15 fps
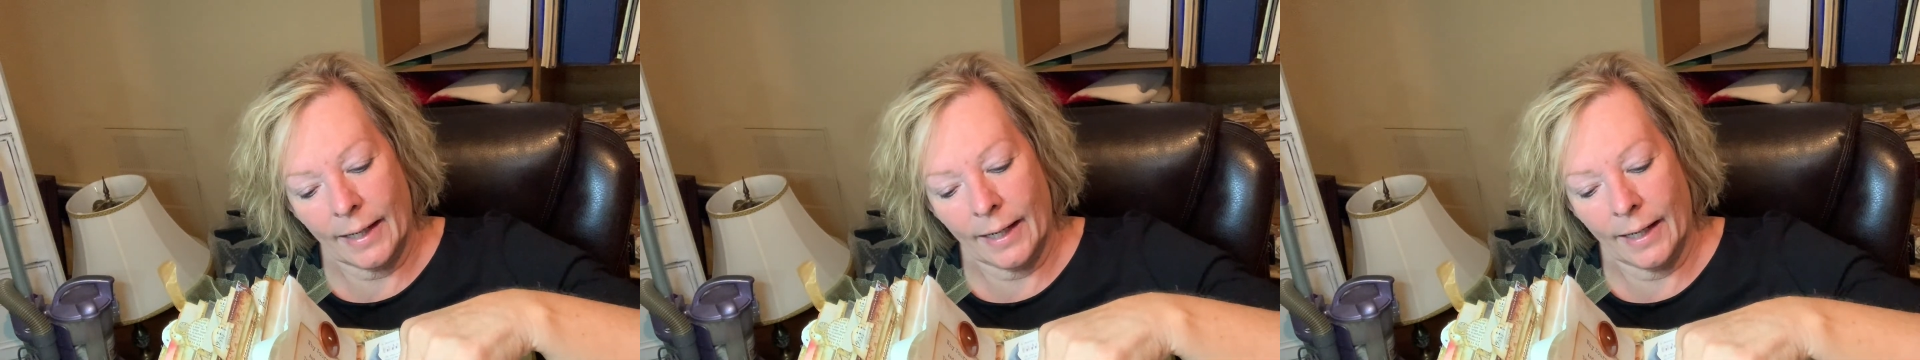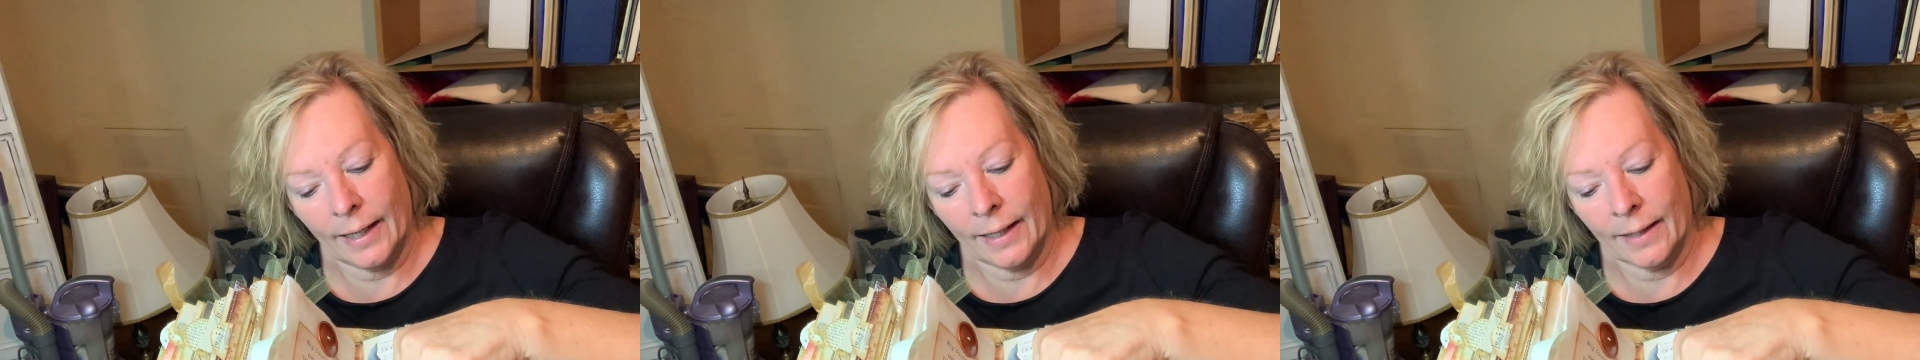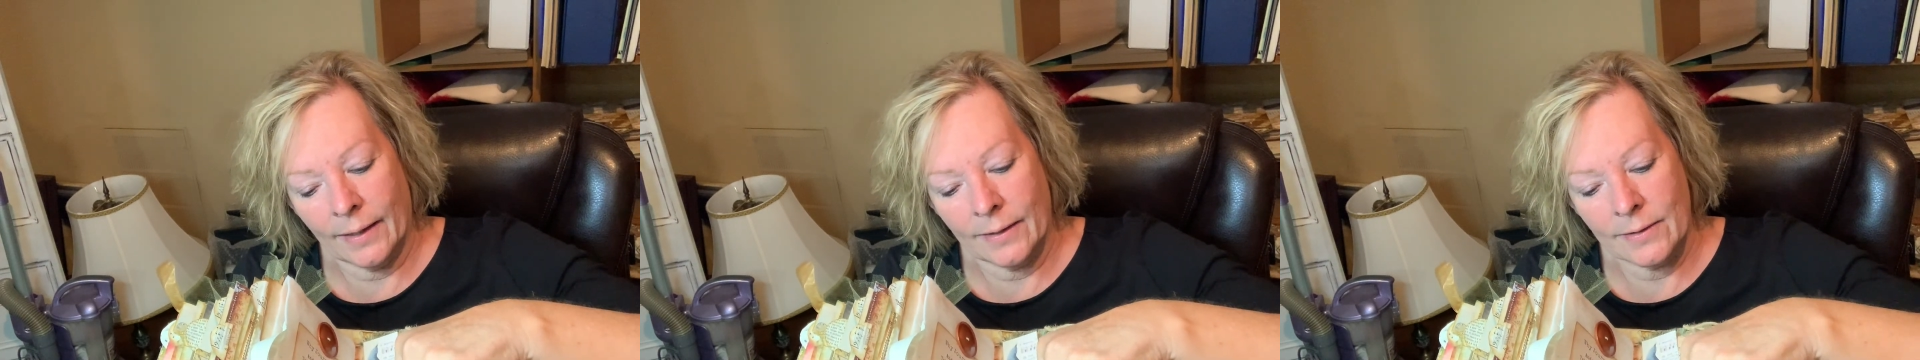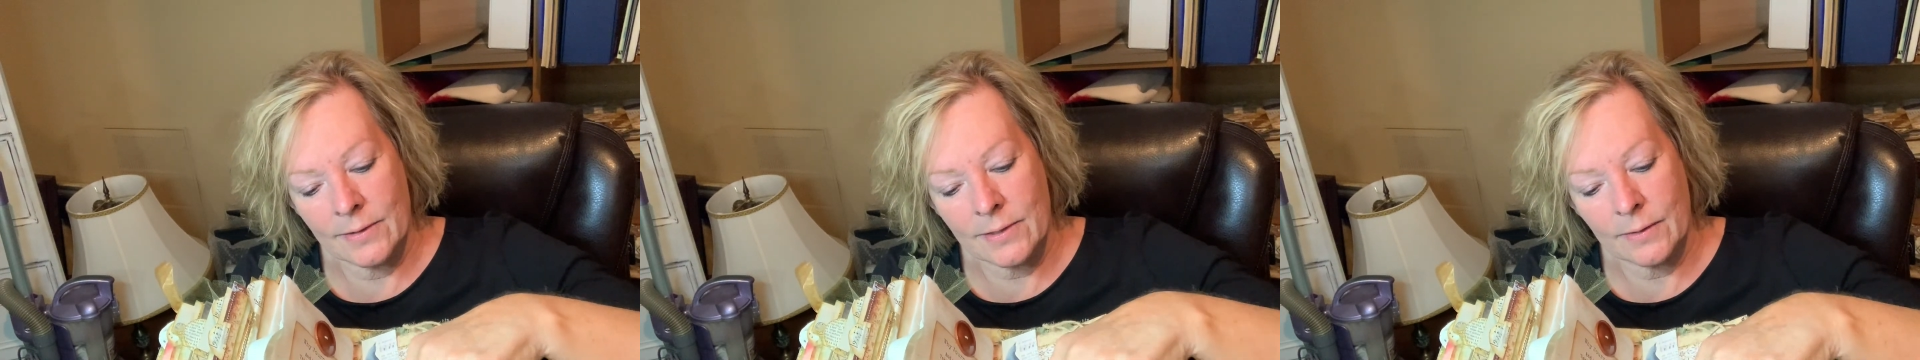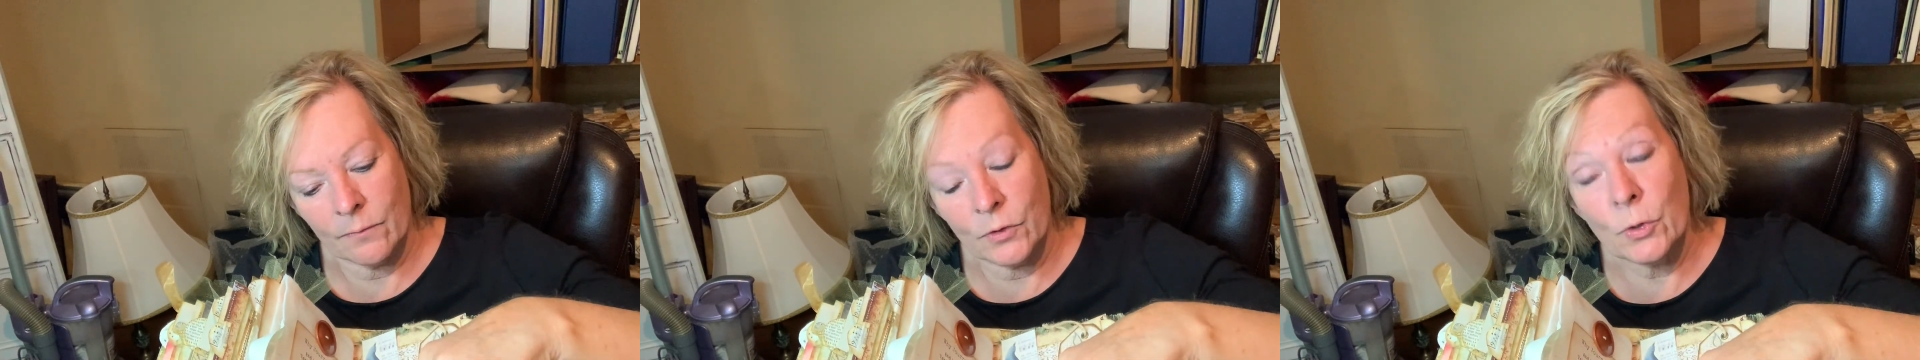
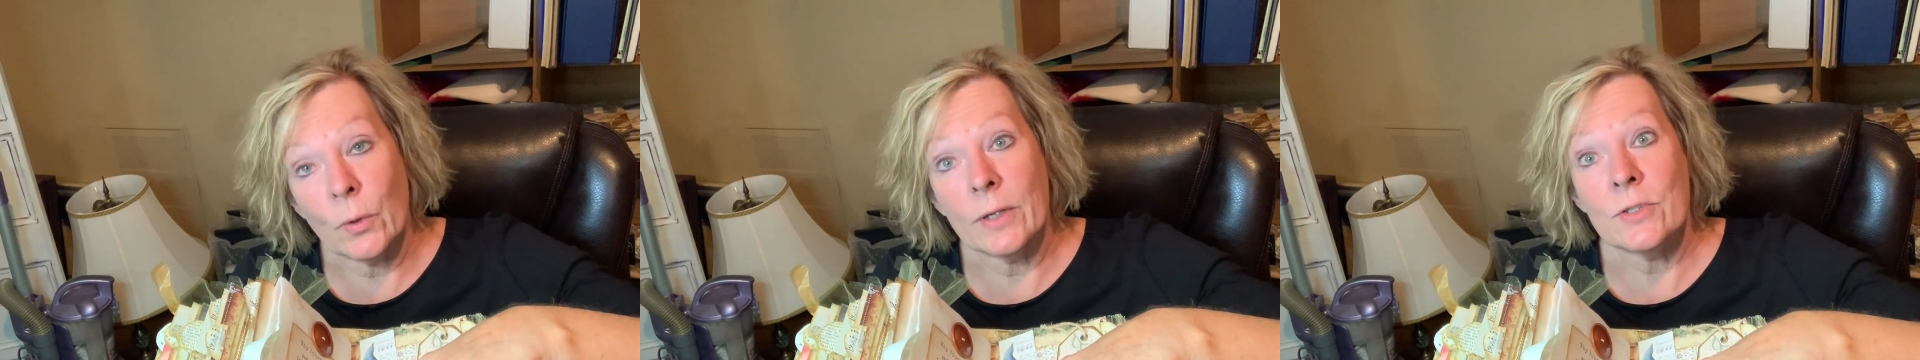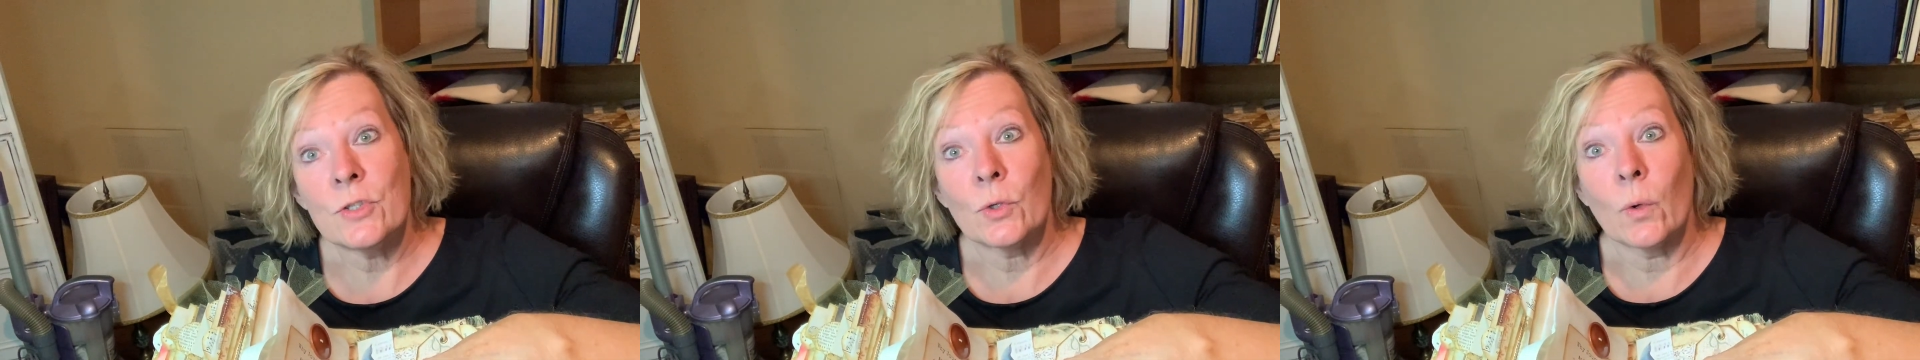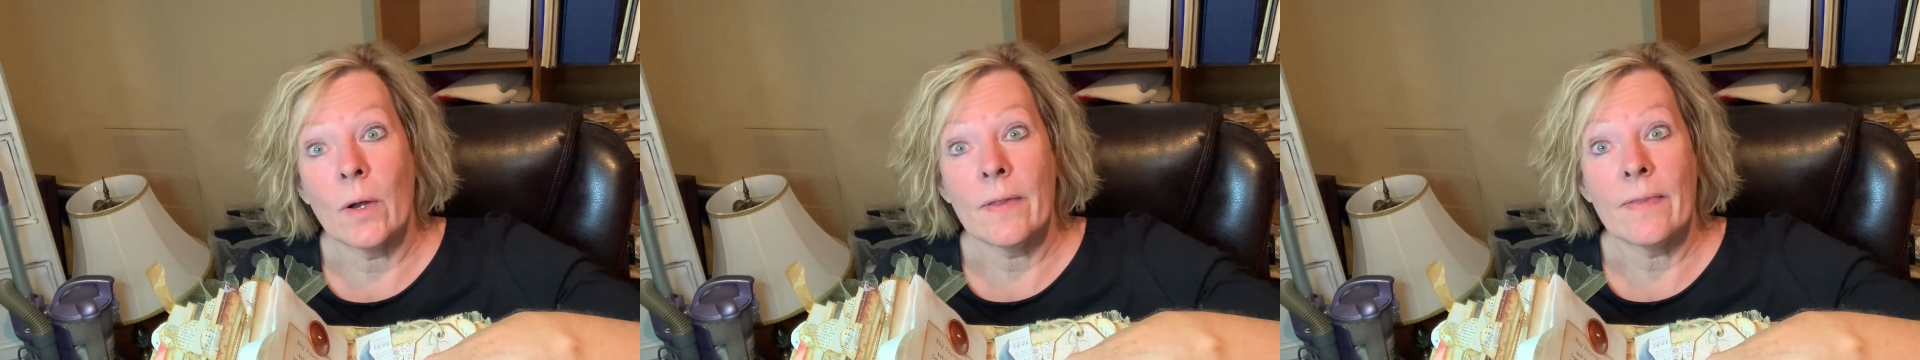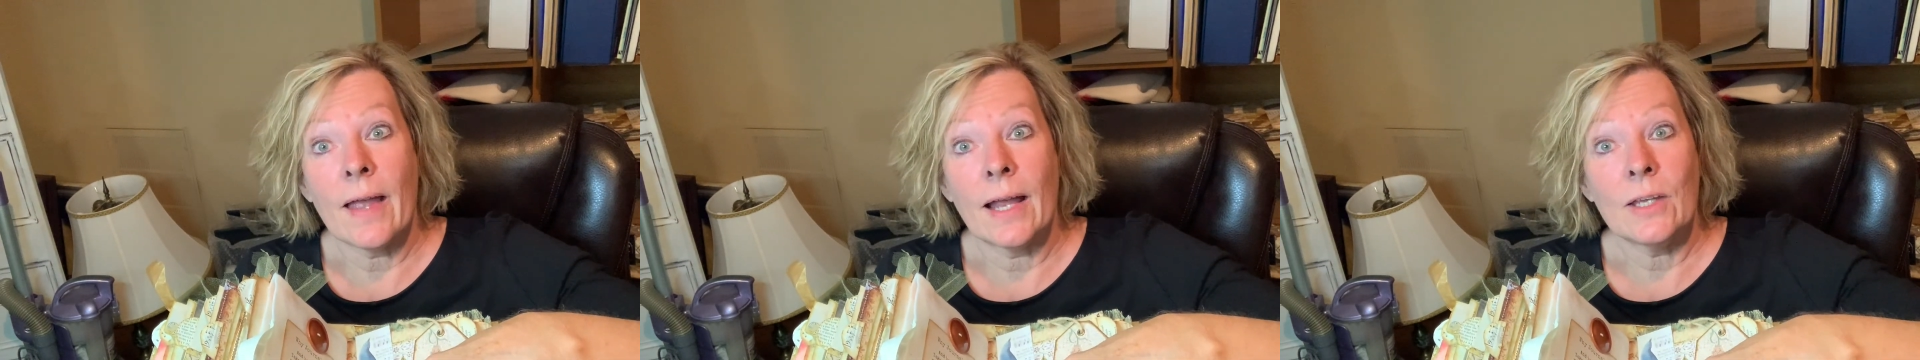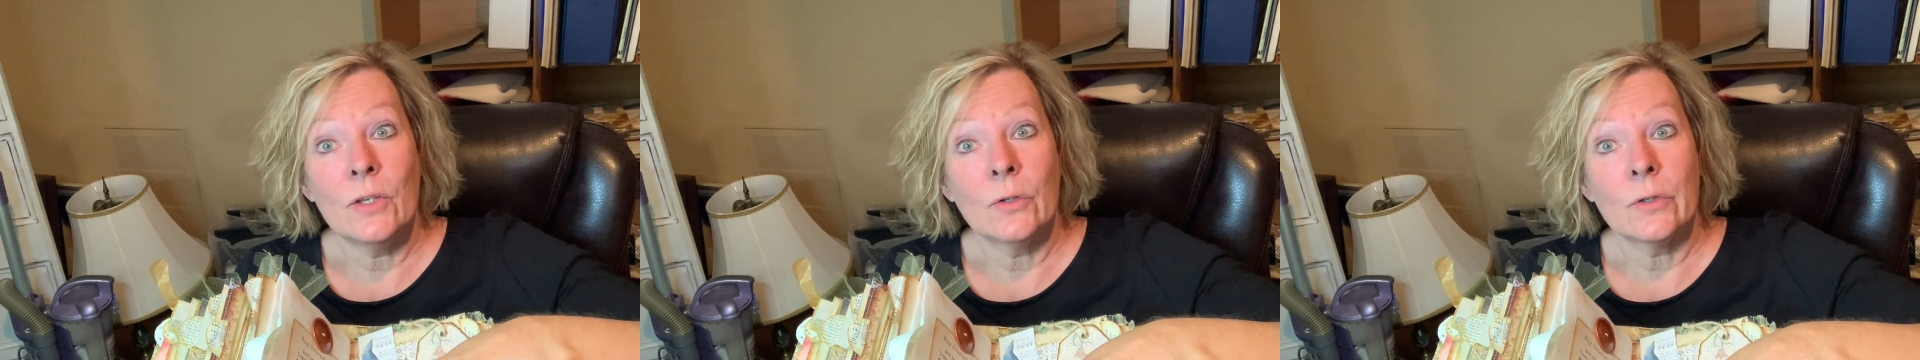And if you enjoy
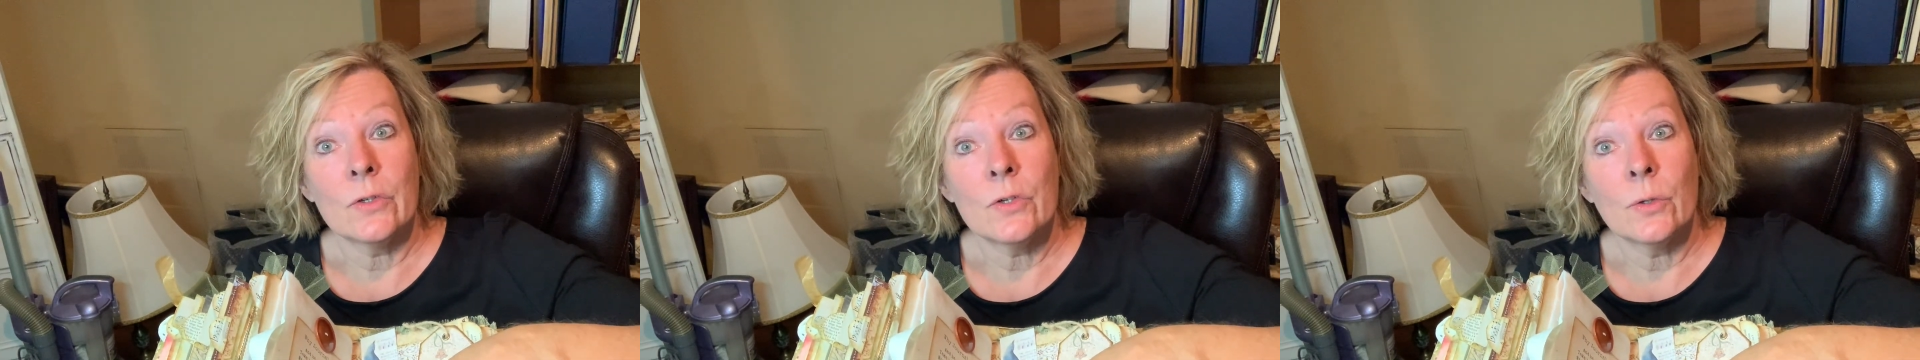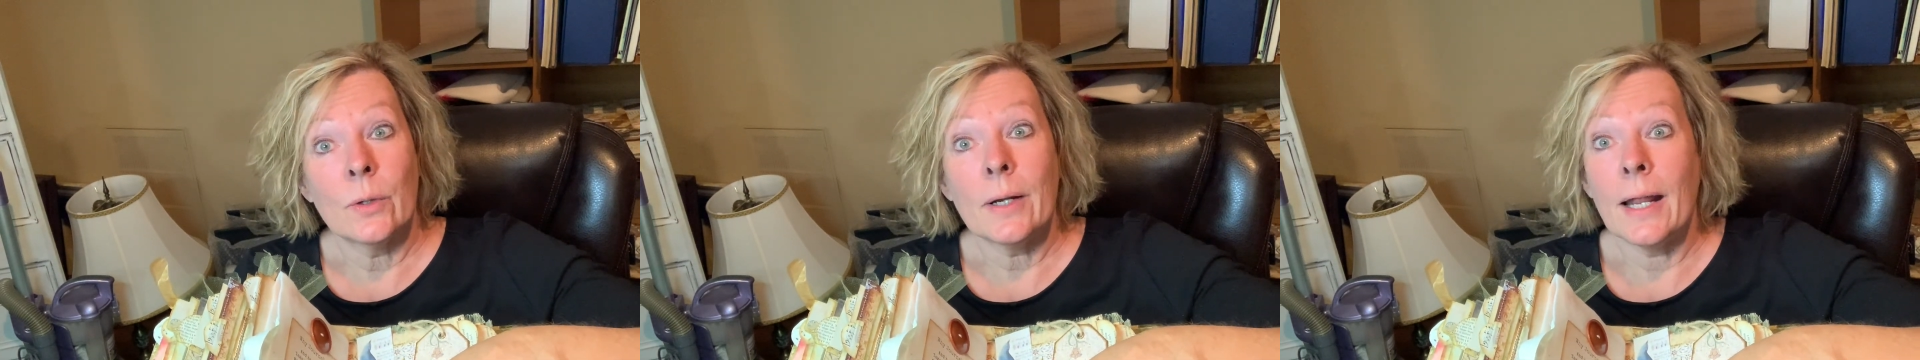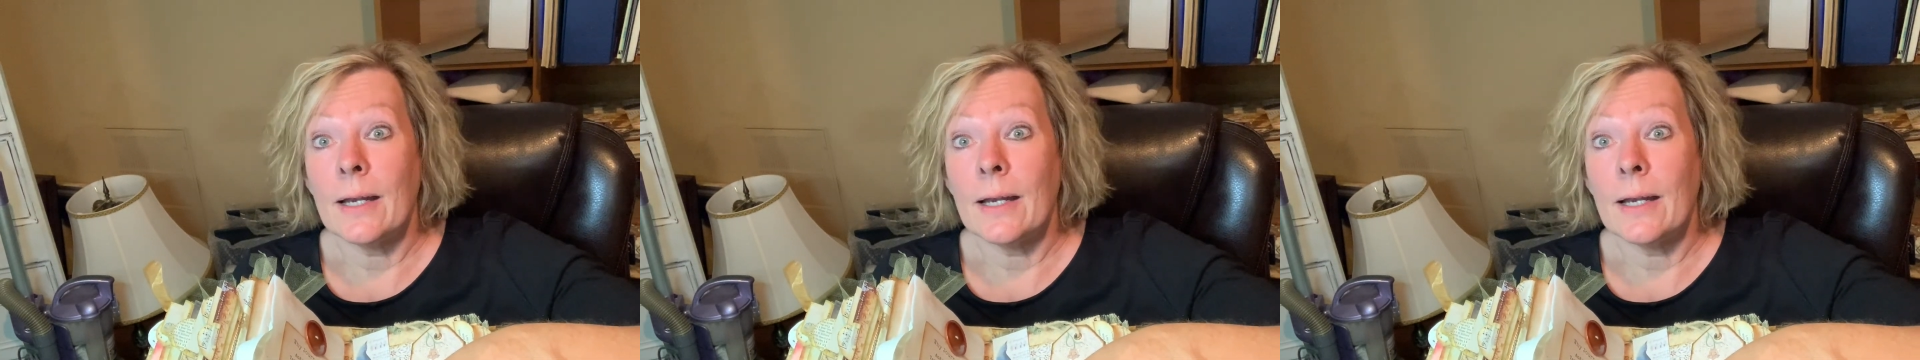that, you can do it.